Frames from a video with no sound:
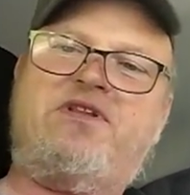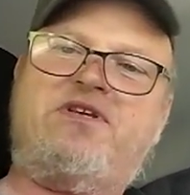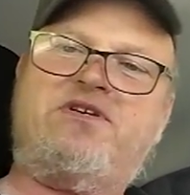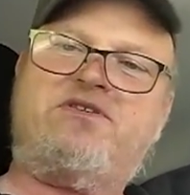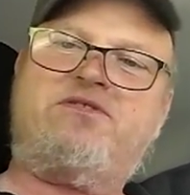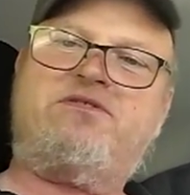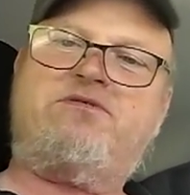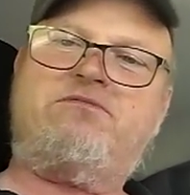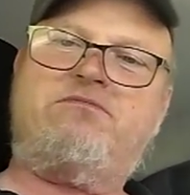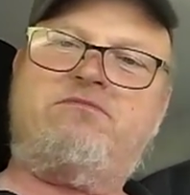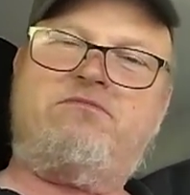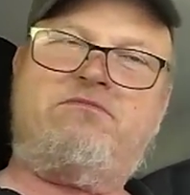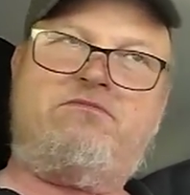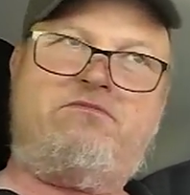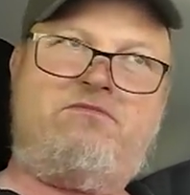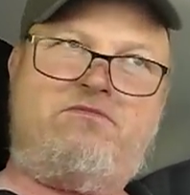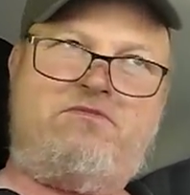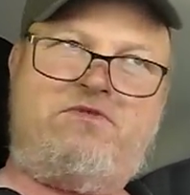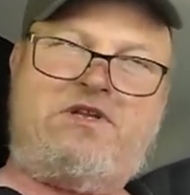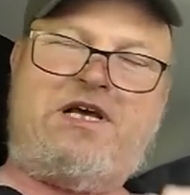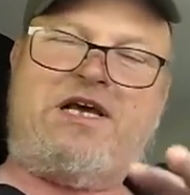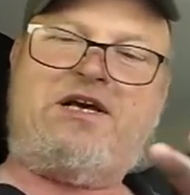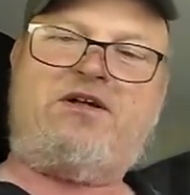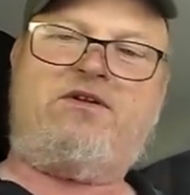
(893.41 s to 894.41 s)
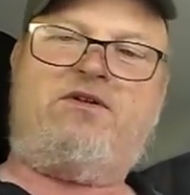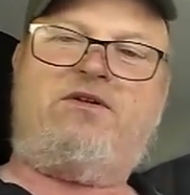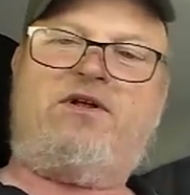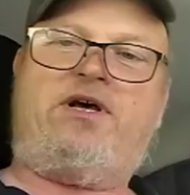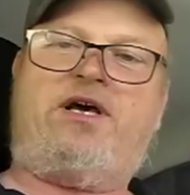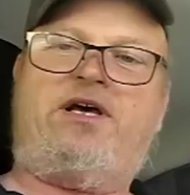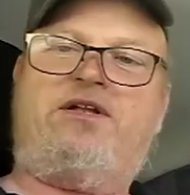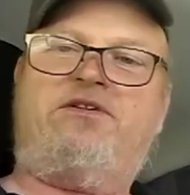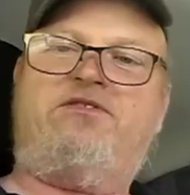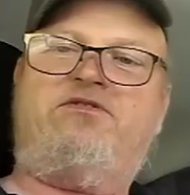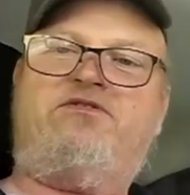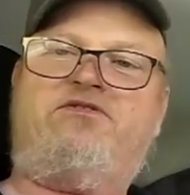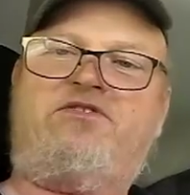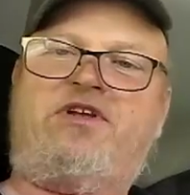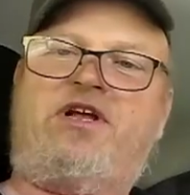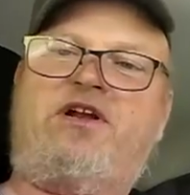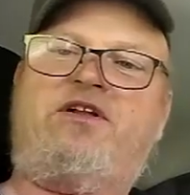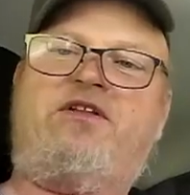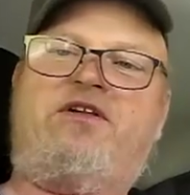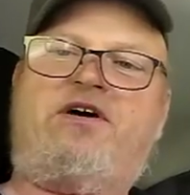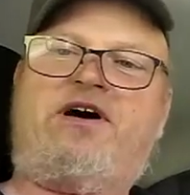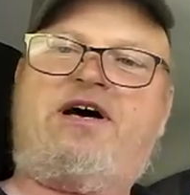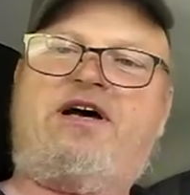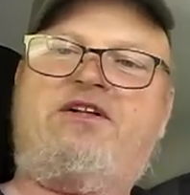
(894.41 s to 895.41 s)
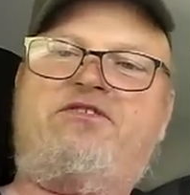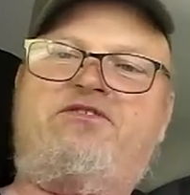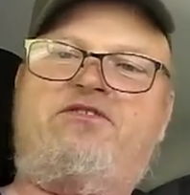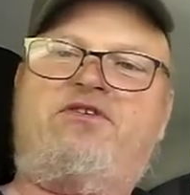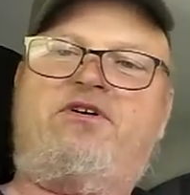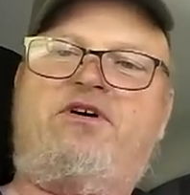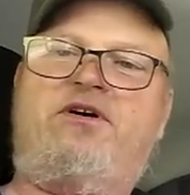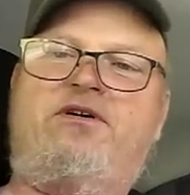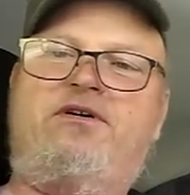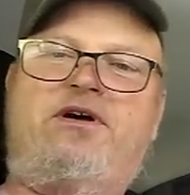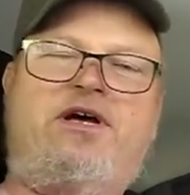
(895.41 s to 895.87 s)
this angle head instead of the hot saw.